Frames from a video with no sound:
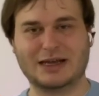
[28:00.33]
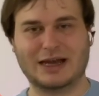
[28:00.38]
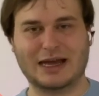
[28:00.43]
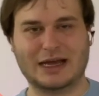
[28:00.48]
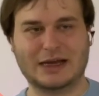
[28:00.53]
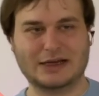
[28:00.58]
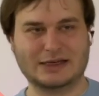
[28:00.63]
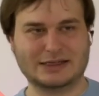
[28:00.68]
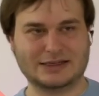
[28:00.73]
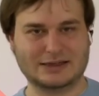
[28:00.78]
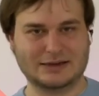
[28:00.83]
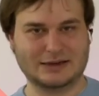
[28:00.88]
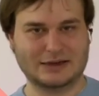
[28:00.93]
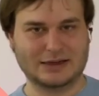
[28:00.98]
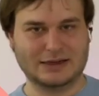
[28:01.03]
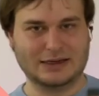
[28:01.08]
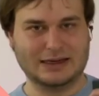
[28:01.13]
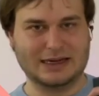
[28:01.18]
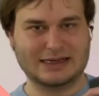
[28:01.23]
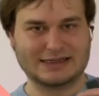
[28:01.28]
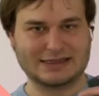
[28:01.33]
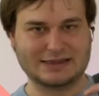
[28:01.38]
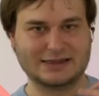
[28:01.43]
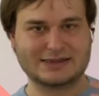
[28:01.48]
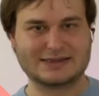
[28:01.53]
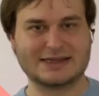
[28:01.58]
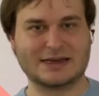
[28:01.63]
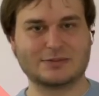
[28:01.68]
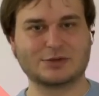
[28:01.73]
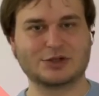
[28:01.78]
had as an
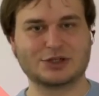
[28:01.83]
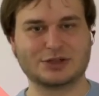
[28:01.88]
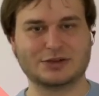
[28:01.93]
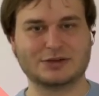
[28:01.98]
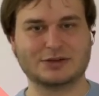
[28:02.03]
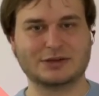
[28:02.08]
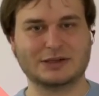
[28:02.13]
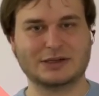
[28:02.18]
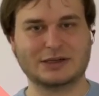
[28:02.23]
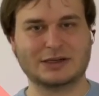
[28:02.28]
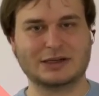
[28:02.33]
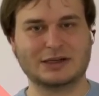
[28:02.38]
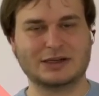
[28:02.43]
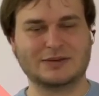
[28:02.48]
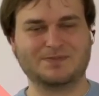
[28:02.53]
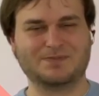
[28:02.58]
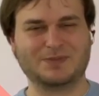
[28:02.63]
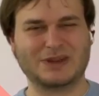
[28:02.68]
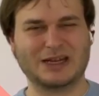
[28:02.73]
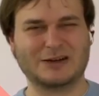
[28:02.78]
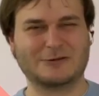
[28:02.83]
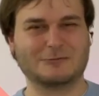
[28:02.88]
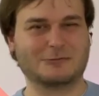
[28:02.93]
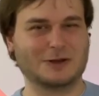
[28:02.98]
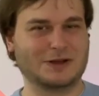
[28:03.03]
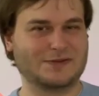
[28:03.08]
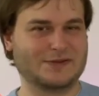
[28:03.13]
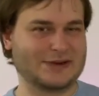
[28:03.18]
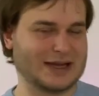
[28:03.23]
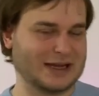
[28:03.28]
assumption, then
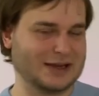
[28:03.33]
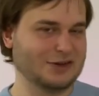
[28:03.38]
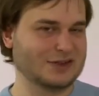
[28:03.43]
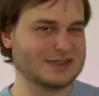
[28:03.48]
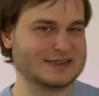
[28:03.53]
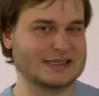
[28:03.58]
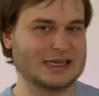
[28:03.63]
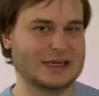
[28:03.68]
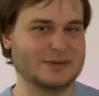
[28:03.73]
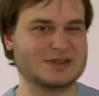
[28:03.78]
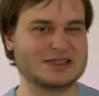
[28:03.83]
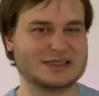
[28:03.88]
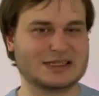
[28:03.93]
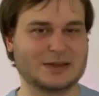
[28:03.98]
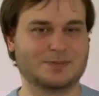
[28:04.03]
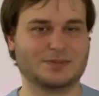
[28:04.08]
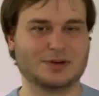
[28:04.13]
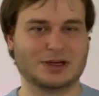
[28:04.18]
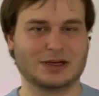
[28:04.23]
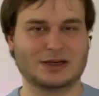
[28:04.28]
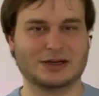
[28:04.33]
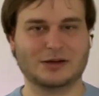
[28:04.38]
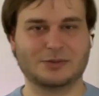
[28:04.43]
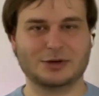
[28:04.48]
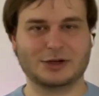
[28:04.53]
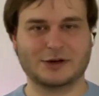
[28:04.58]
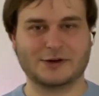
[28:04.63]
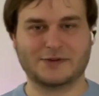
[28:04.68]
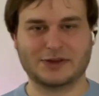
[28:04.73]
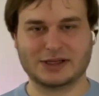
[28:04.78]
we've kind of sidestepped a little
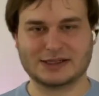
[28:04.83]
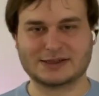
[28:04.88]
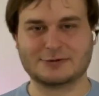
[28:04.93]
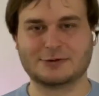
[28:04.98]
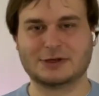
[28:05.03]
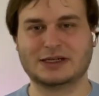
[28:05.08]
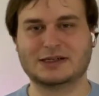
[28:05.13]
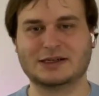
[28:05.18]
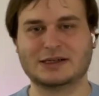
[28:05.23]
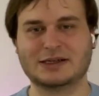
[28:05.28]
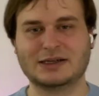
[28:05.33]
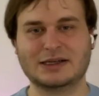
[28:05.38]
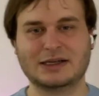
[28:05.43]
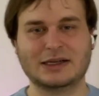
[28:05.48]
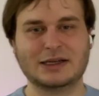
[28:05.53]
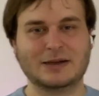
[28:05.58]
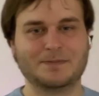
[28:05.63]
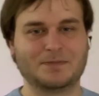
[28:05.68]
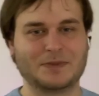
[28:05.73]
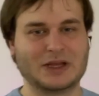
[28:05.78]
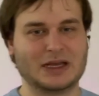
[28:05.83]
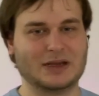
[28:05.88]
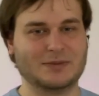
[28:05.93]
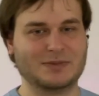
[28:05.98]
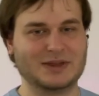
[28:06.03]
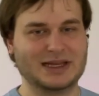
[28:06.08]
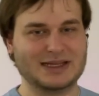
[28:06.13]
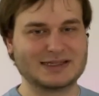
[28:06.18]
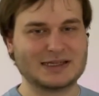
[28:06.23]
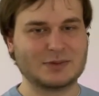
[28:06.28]
bit of this, right?
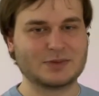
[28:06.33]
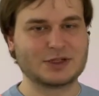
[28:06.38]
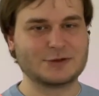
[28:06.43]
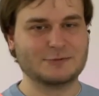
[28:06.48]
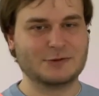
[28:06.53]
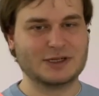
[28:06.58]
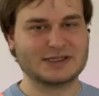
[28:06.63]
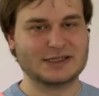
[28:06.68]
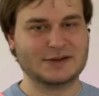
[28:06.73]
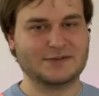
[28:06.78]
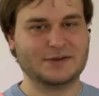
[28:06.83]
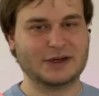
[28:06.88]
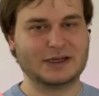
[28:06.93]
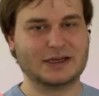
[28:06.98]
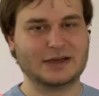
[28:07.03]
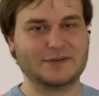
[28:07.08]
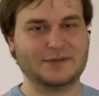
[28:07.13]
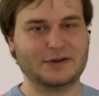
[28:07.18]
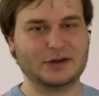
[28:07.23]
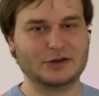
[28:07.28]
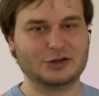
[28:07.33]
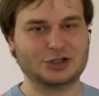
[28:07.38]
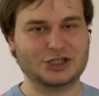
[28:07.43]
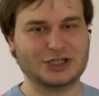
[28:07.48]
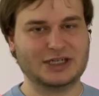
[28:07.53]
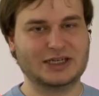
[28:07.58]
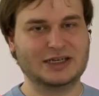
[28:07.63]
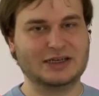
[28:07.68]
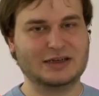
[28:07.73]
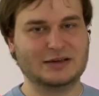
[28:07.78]
The assumption was if I give you
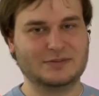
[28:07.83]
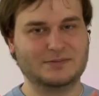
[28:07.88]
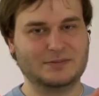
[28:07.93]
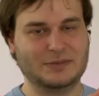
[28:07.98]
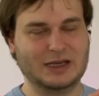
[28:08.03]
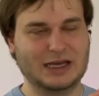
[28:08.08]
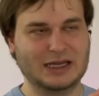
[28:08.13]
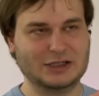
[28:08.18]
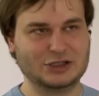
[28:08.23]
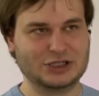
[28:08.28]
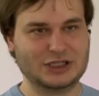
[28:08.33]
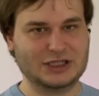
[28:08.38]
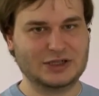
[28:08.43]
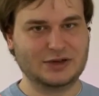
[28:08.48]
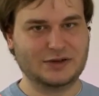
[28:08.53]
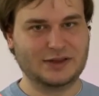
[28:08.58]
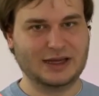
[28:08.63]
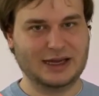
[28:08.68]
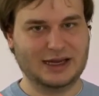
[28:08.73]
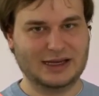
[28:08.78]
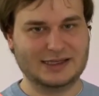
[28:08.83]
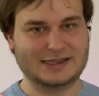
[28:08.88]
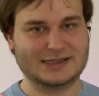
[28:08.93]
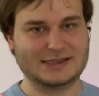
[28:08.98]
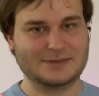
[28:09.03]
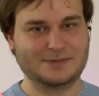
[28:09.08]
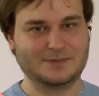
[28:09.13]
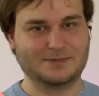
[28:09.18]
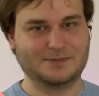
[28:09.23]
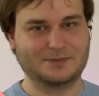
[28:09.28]
G and G to the
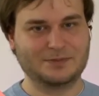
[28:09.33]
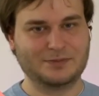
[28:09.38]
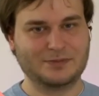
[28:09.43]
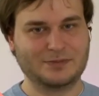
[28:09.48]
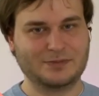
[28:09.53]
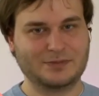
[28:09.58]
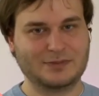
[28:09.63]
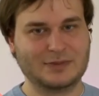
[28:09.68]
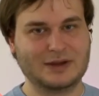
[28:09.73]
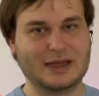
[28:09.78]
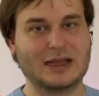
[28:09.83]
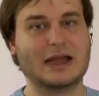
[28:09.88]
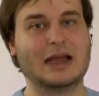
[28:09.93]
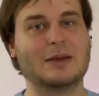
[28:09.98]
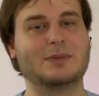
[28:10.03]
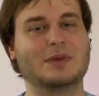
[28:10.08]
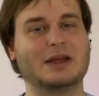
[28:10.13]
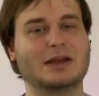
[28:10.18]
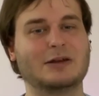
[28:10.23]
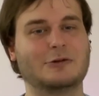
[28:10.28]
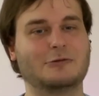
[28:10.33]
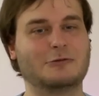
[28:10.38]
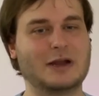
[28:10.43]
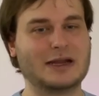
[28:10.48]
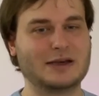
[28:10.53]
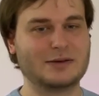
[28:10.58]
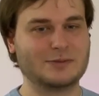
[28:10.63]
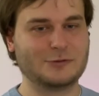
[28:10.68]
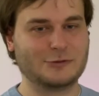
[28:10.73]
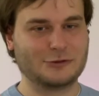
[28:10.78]
X, and then a
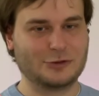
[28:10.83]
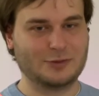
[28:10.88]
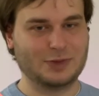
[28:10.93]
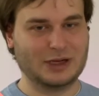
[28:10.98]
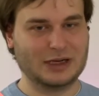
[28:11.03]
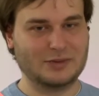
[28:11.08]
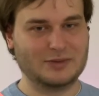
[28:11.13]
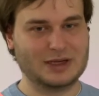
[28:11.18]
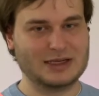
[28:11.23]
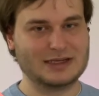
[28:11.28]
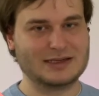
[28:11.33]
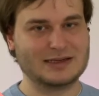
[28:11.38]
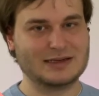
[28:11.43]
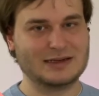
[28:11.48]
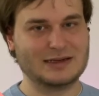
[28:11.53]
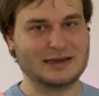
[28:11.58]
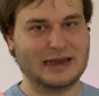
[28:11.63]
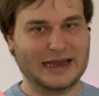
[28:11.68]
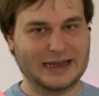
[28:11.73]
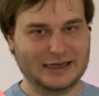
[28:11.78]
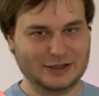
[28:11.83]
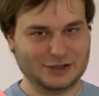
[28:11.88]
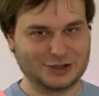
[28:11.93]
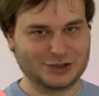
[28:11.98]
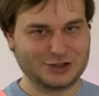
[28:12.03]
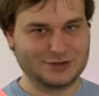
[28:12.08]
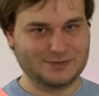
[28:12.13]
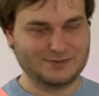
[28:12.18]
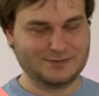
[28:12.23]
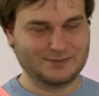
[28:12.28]
random group element
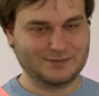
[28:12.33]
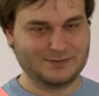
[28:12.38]
H,